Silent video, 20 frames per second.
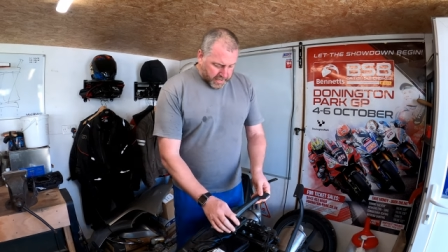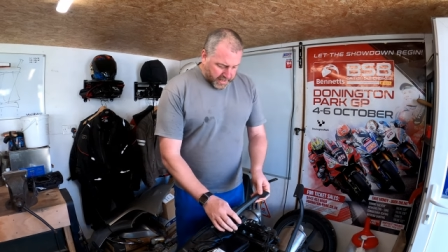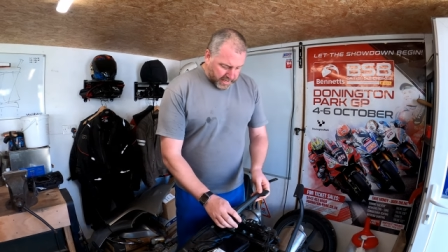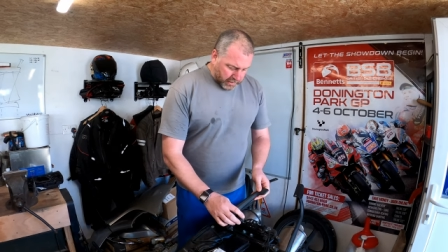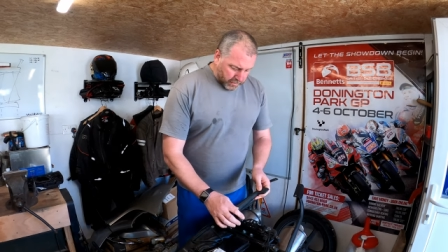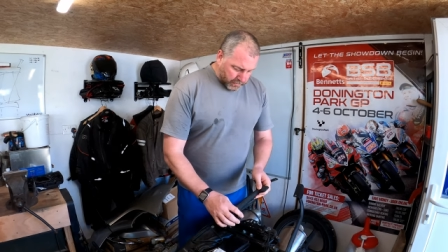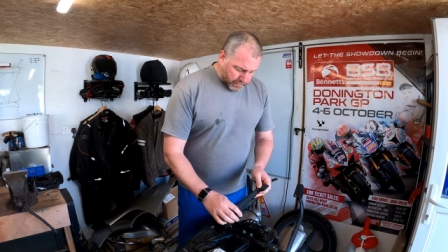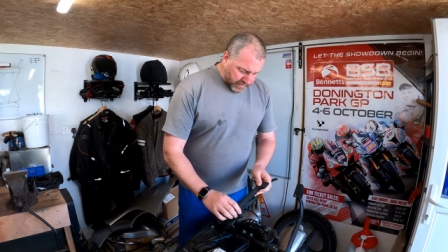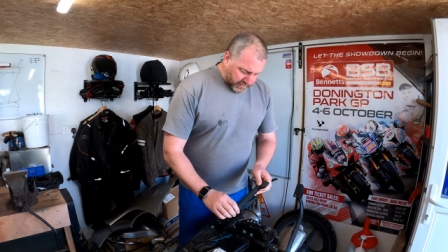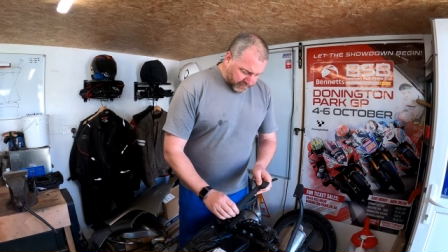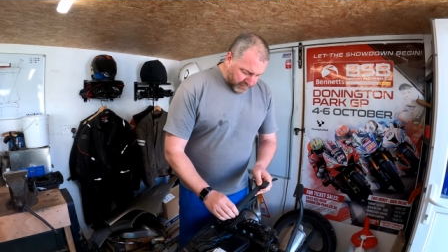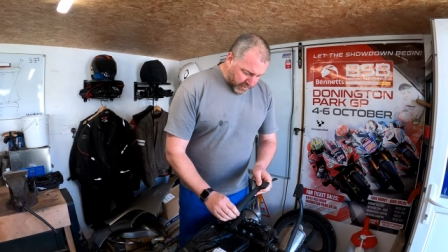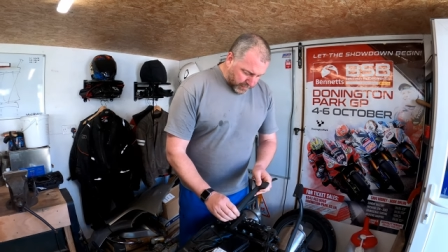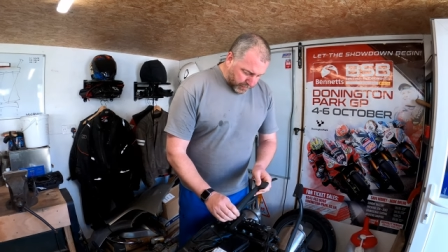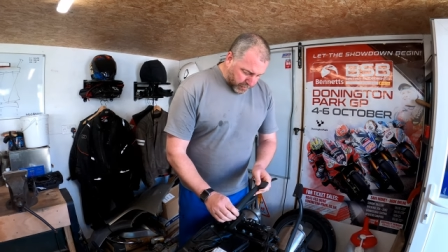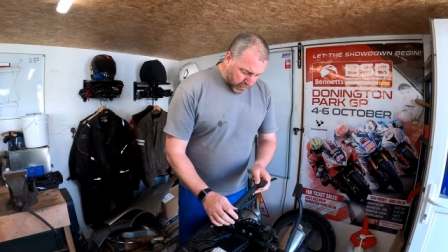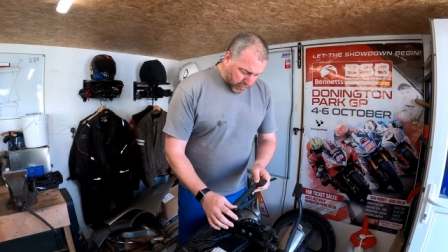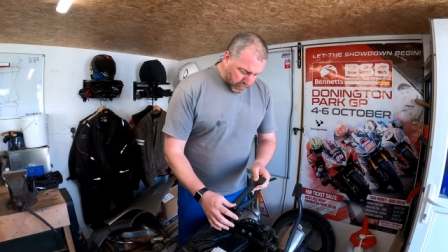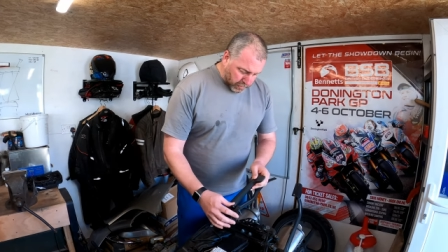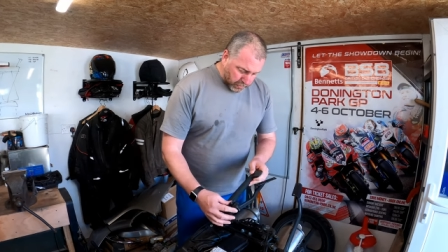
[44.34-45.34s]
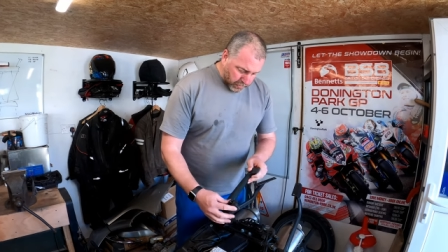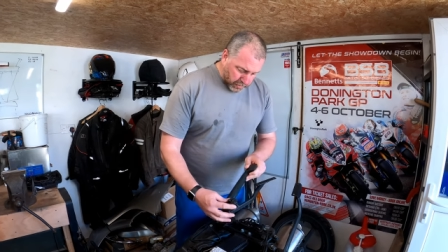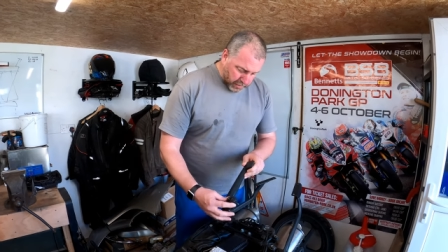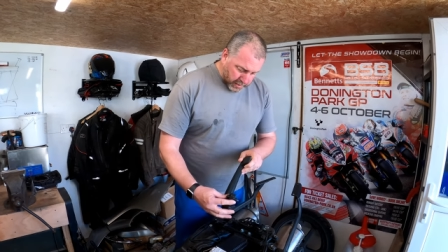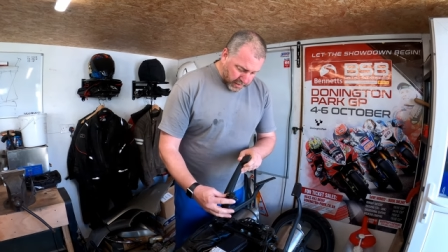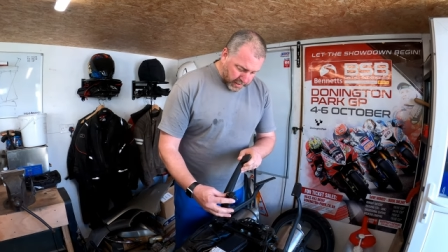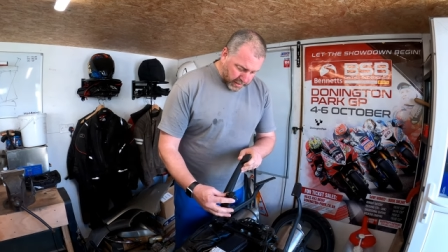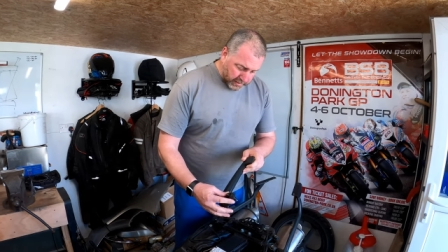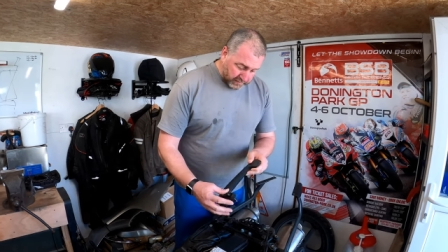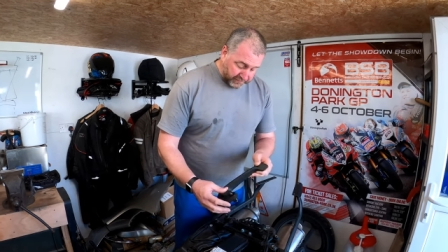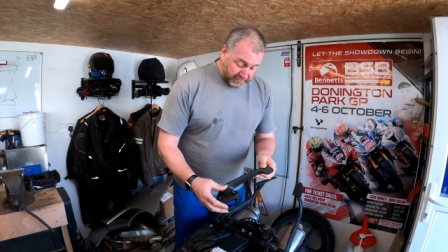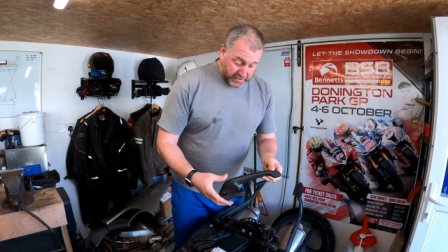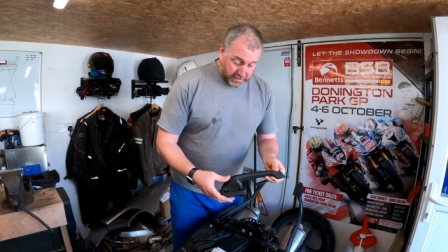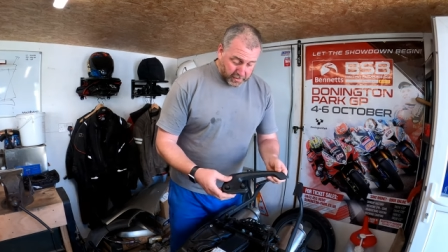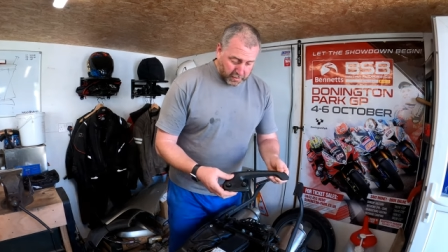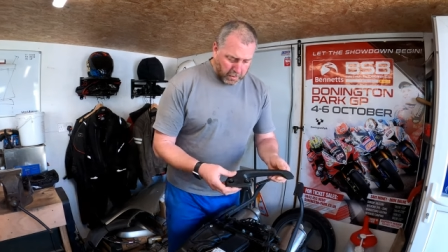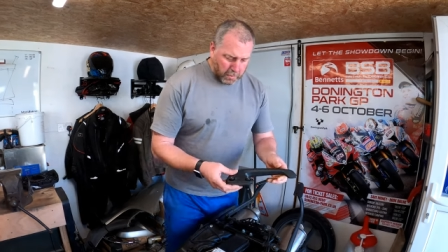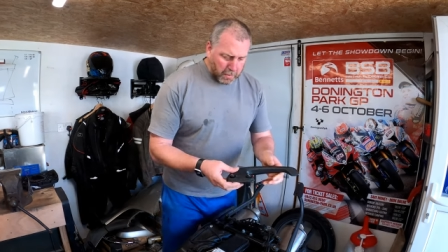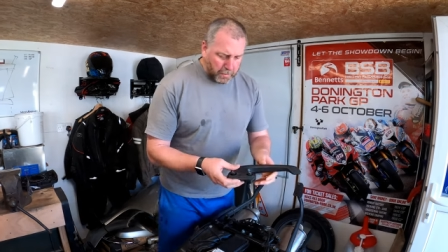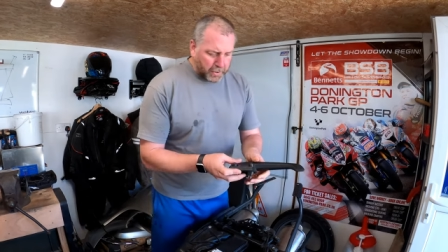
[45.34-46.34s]
Now if I pull, uh, in
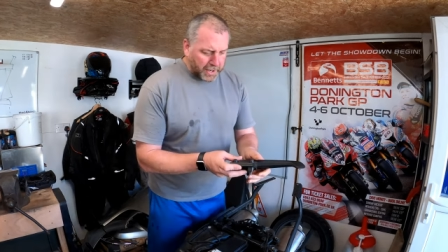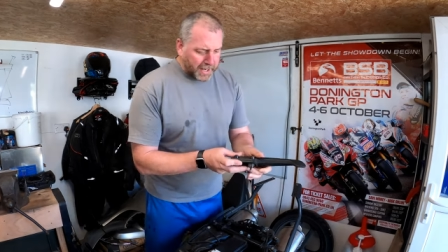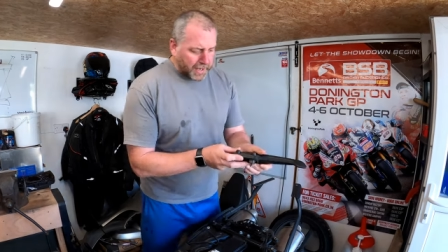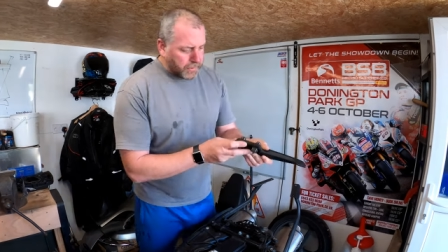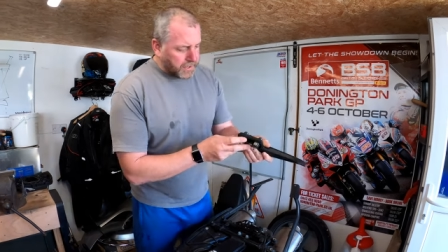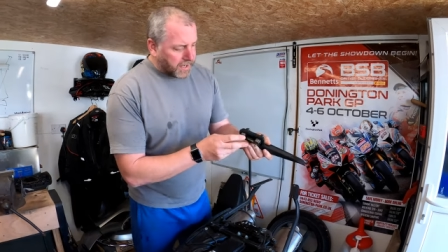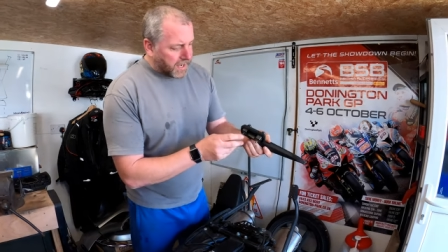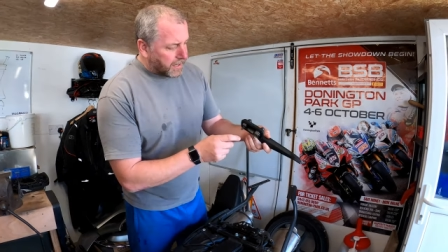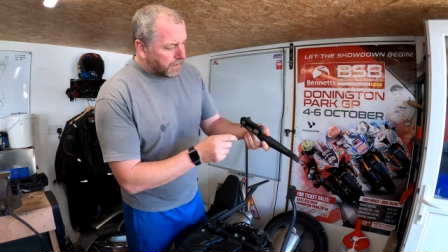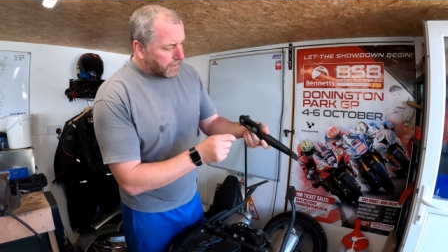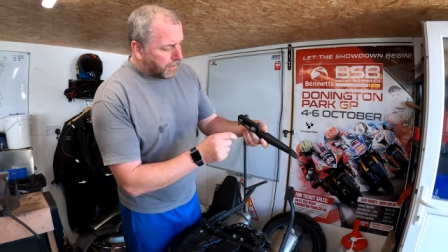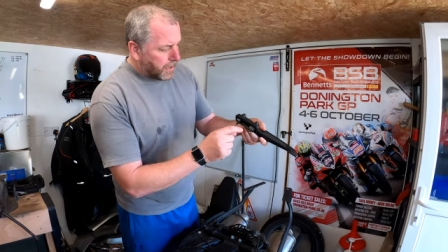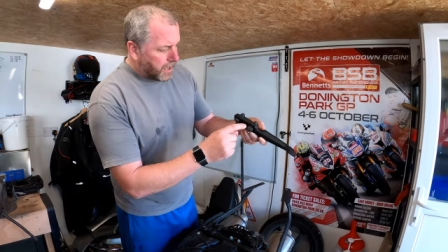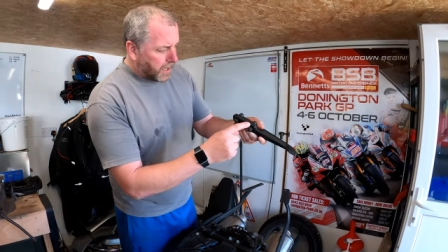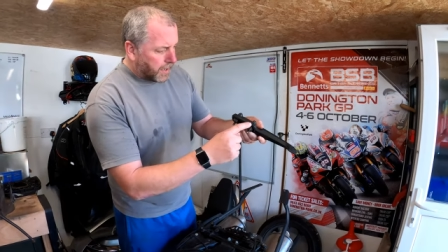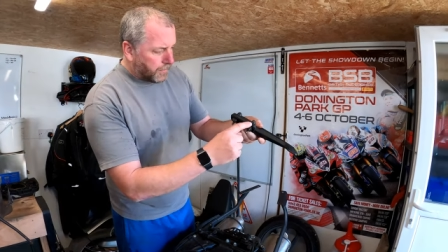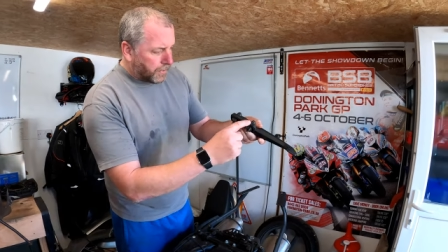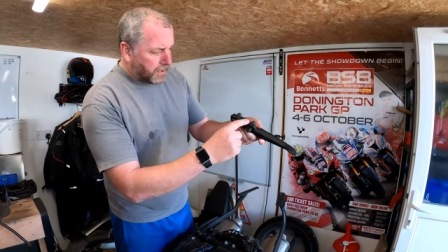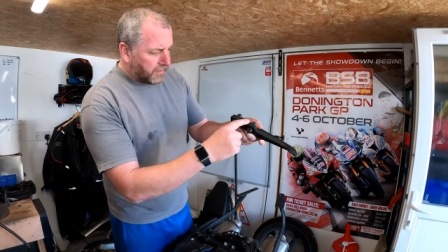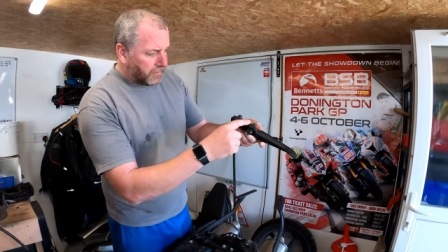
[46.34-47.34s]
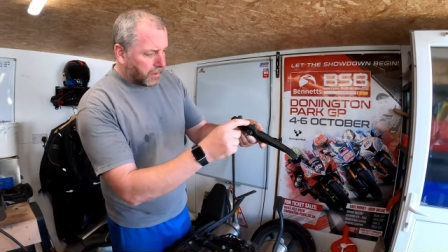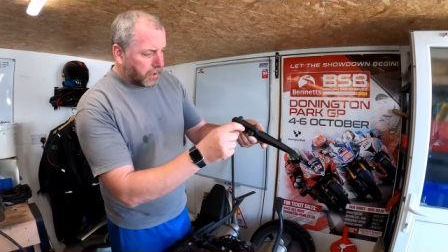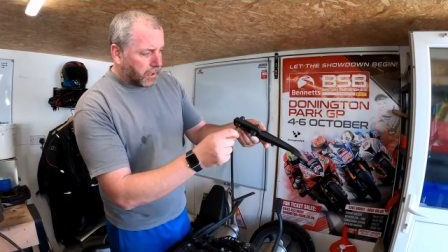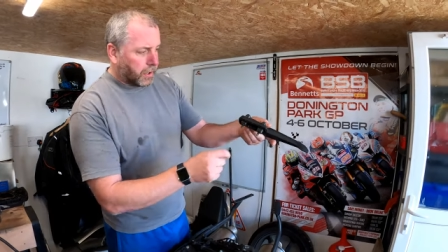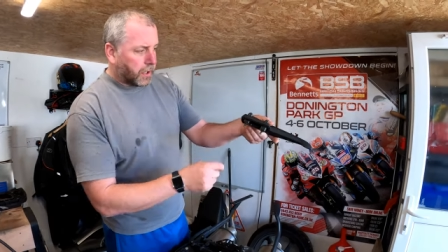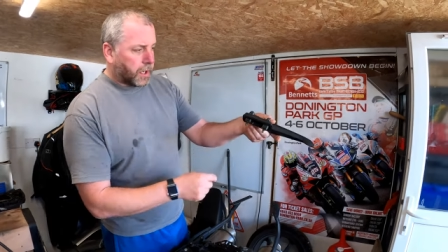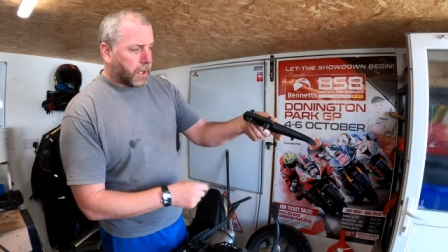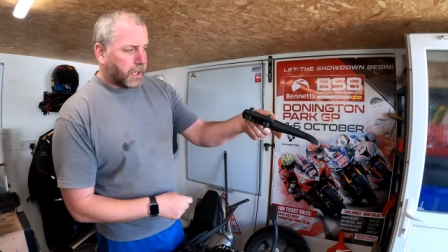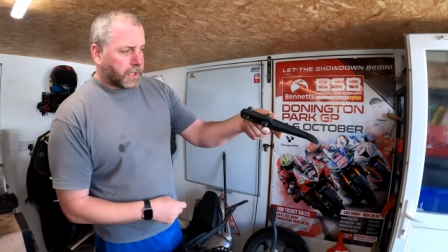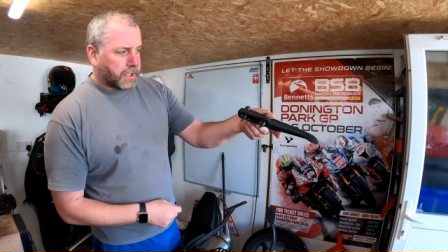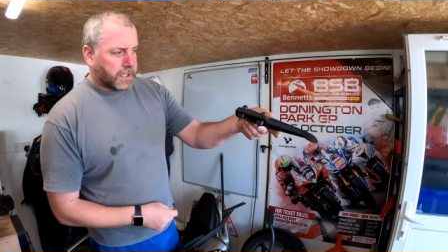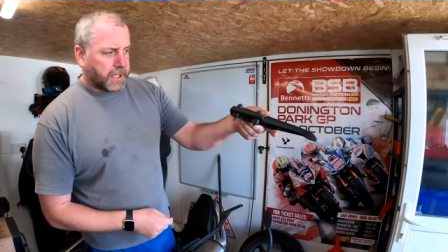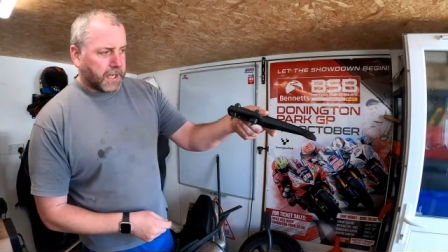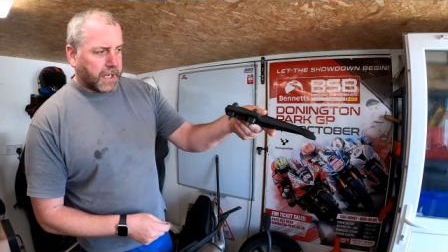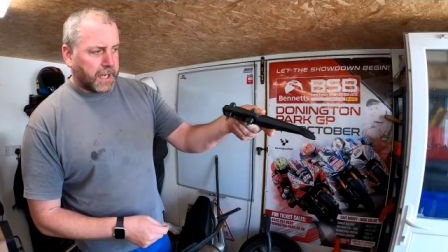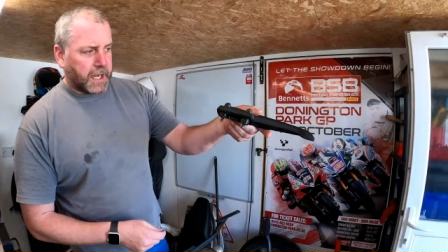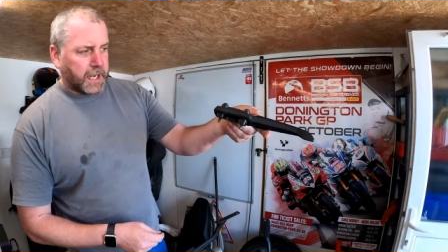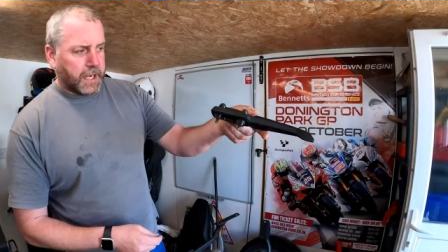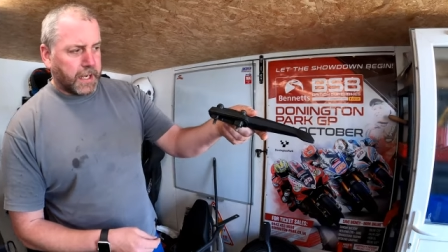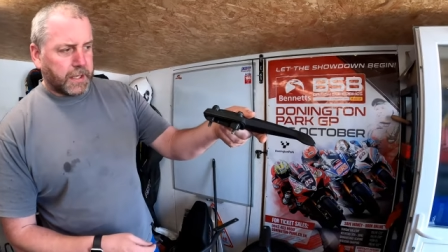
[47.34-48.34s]
fact no, I won't pull out yet, uh, but if you look you can
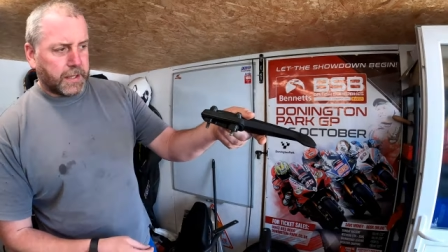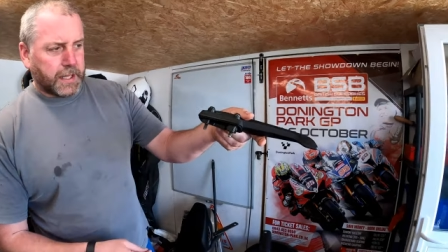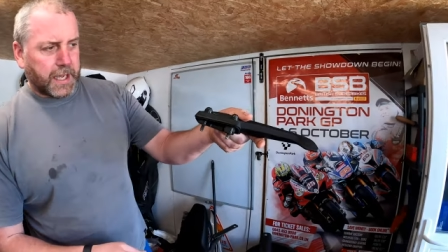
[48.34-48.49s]
see